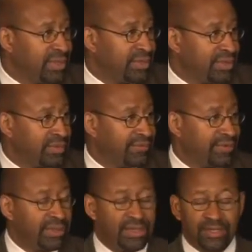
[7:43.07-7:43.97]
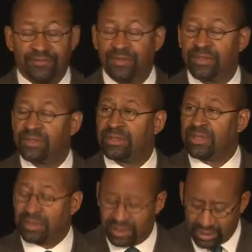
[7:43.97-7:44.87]
here in Philadelphia's
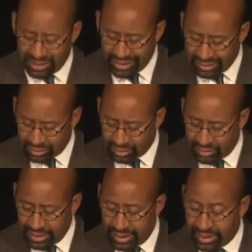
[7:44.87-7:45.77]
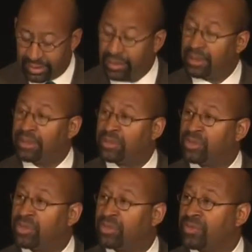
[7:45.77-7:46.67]
City Council, and the
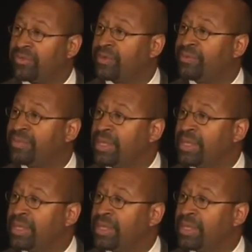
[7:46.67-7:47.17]
Schuylkill River